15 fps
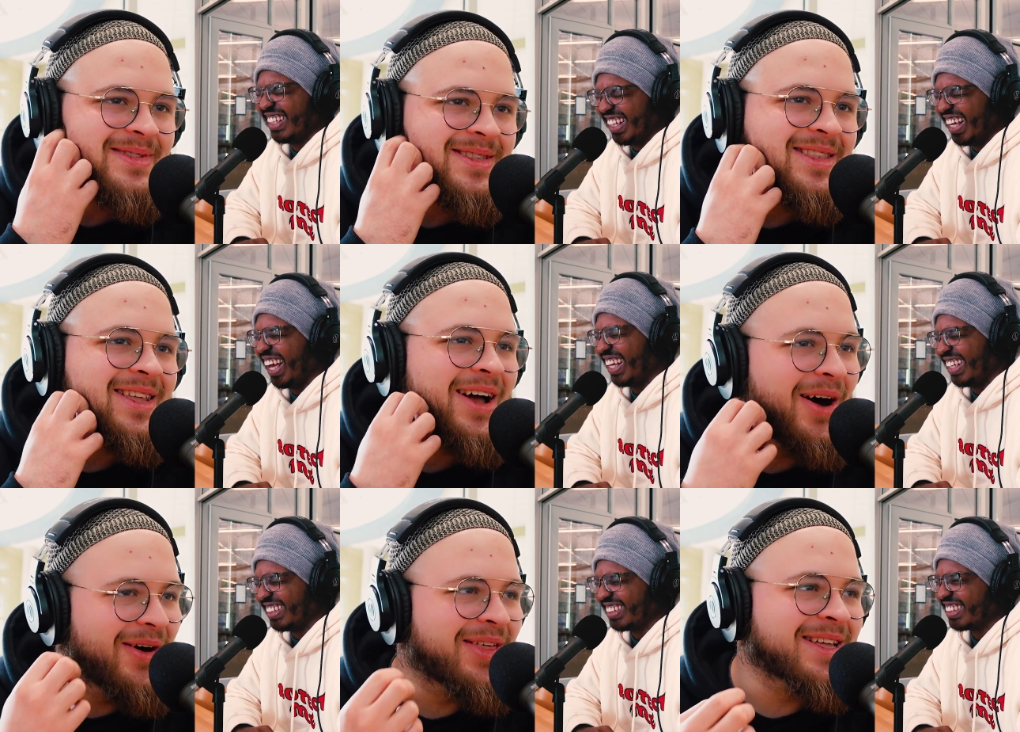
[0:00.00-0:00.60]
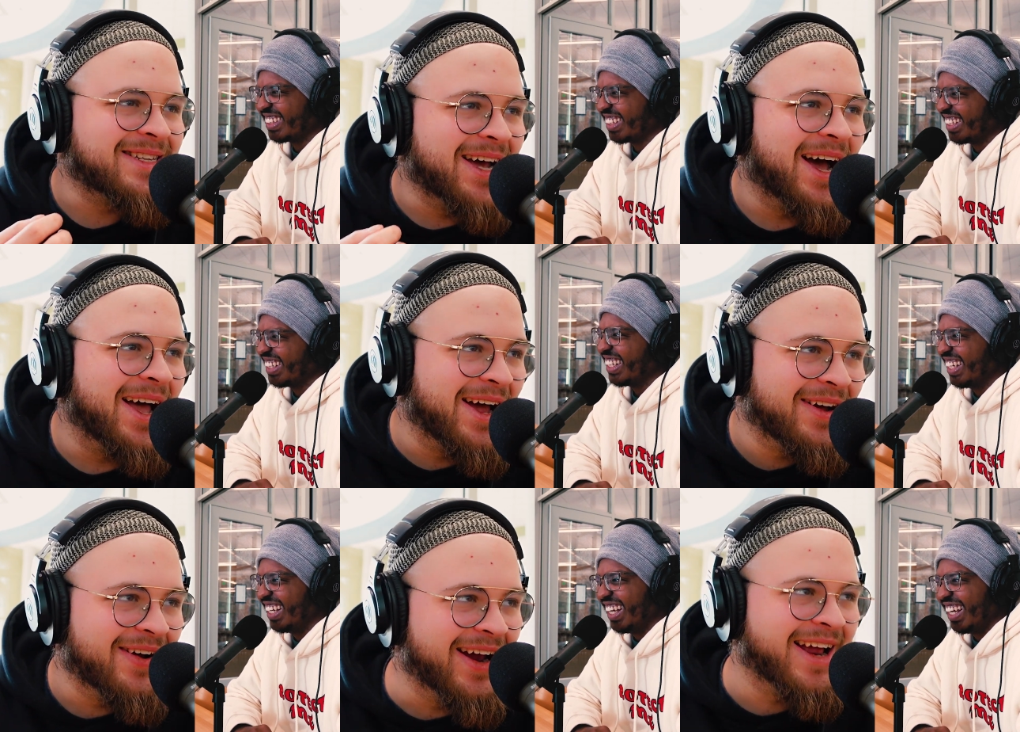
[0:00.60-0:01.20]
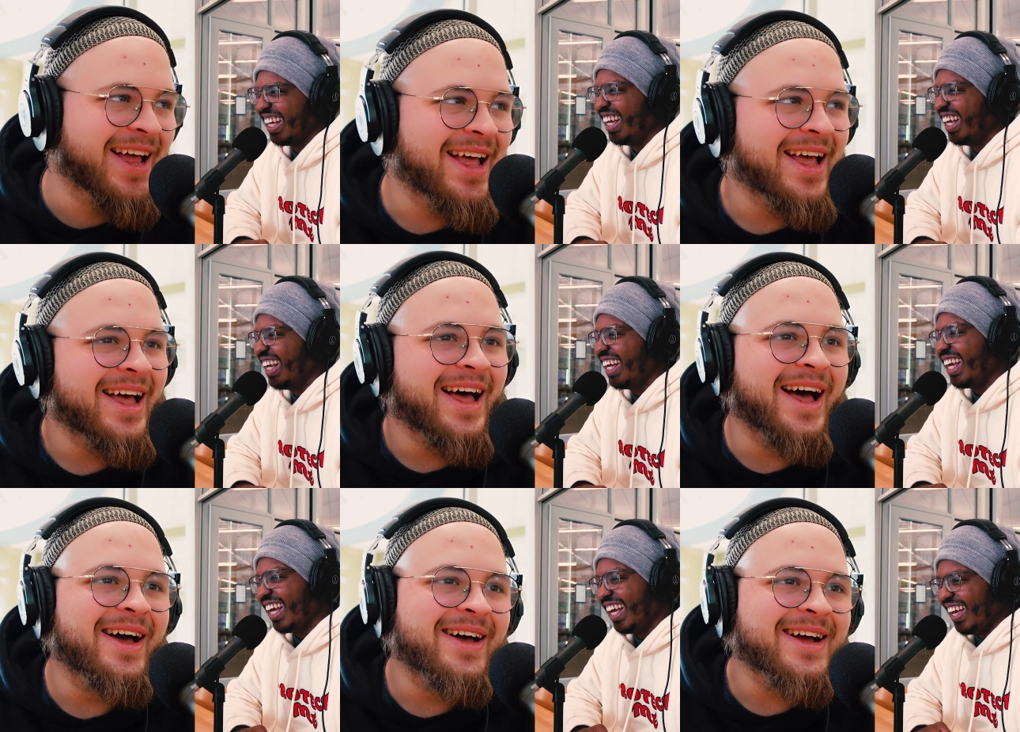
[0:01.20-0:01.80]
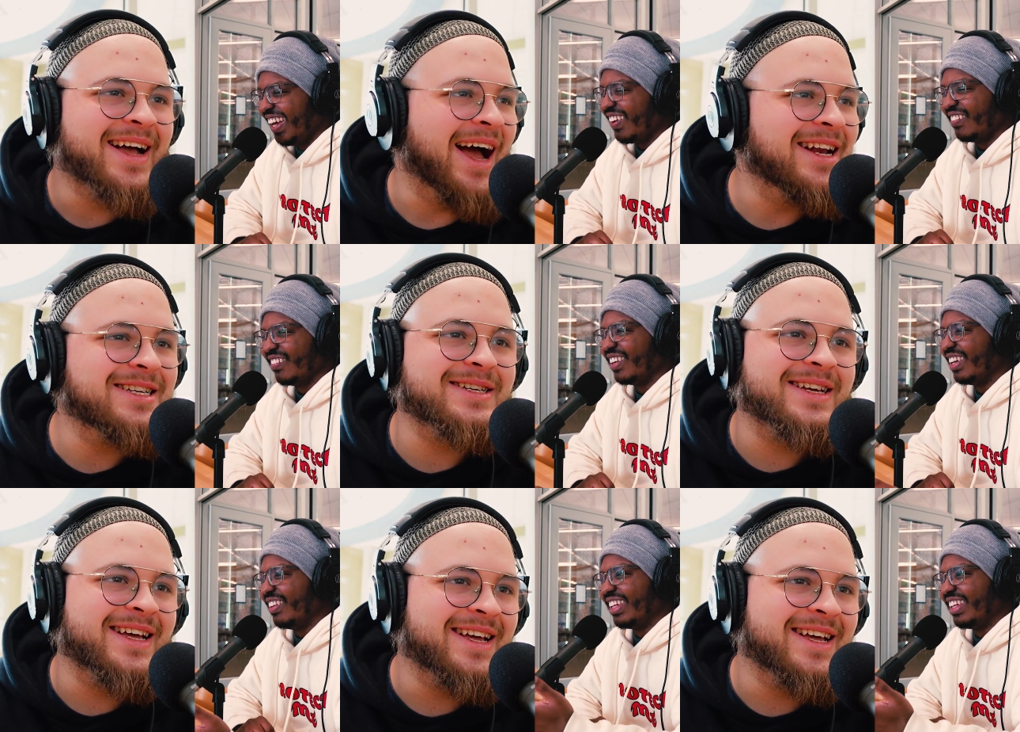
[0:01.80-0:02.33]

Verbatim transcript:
Speaker 1: Yeah. All the time. God, but